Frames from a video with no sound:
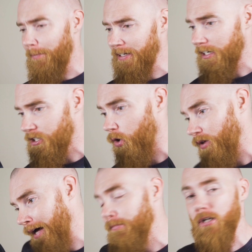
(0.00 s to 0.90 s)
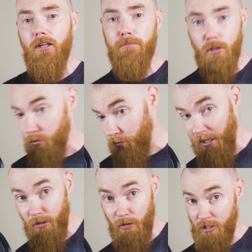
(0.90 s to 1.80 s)
I mean, I'd call that murder, but would
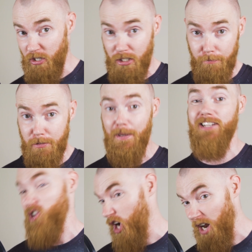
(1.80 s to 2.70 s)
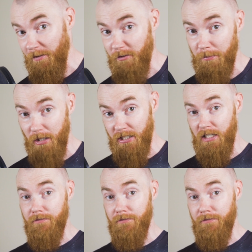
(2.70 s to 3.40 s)
want to dress up as Patrick Harvey for a bloody